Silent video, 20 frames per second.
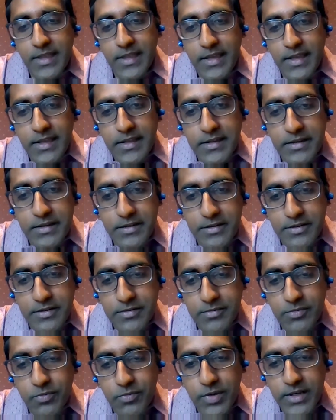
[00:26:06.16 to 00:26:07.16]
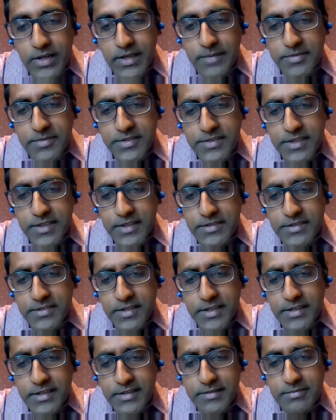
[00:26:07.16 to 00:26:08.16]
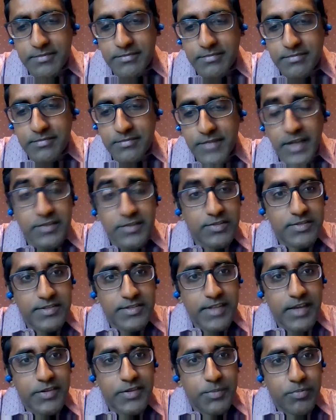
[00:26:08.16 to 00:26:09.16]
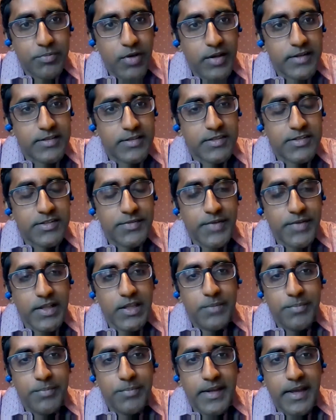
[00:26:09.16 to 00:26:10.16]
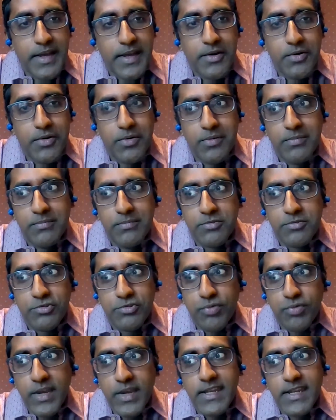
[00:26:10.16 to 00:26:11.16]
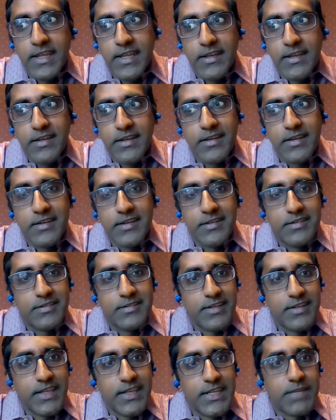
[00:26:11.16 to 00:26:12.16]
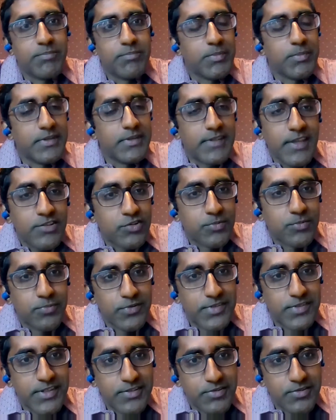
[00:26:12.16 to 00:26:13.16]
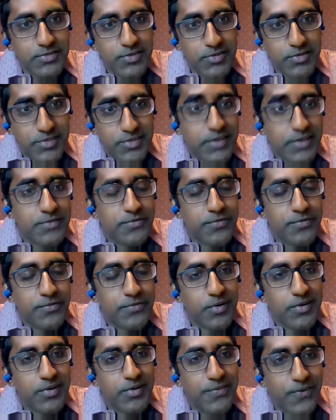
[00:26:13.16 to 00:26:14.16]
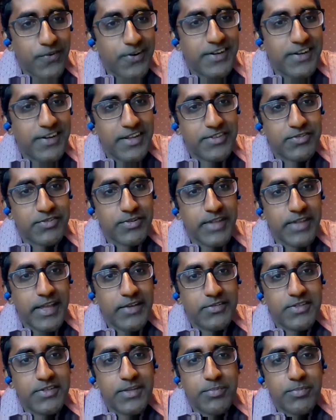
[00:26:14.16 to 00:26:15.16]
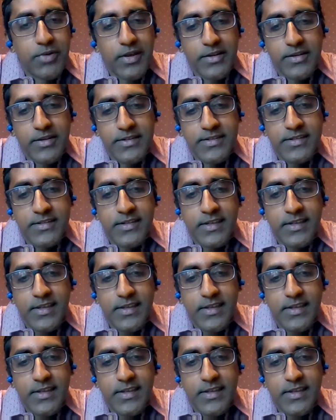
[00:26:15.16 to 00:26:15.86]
And when it comes to things like not just how the product is developed, but how training and implementation procedures are done for an industrial IoT product,